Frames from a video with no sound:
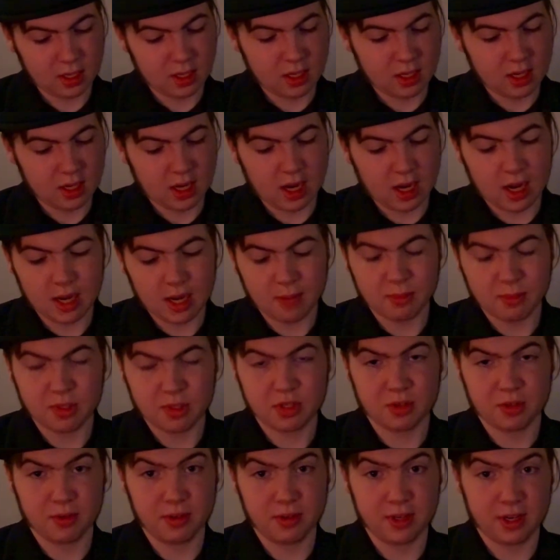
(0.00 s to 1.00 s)
I am the
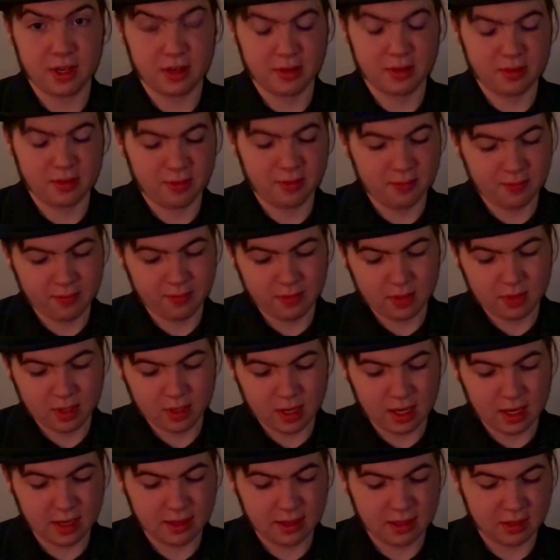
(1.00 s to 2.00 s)
storyteller.
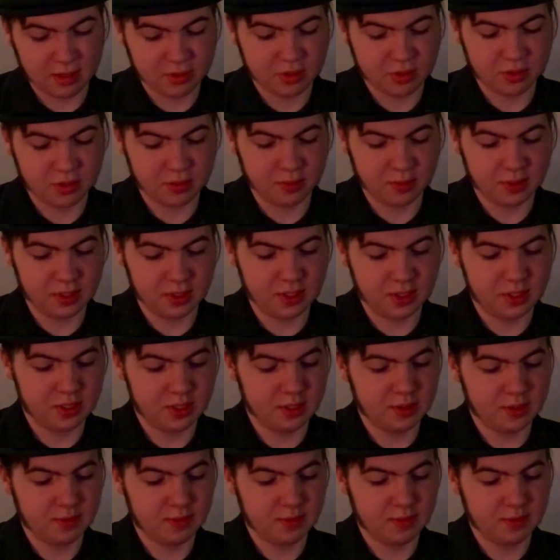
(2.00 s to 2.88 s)
I tell stories.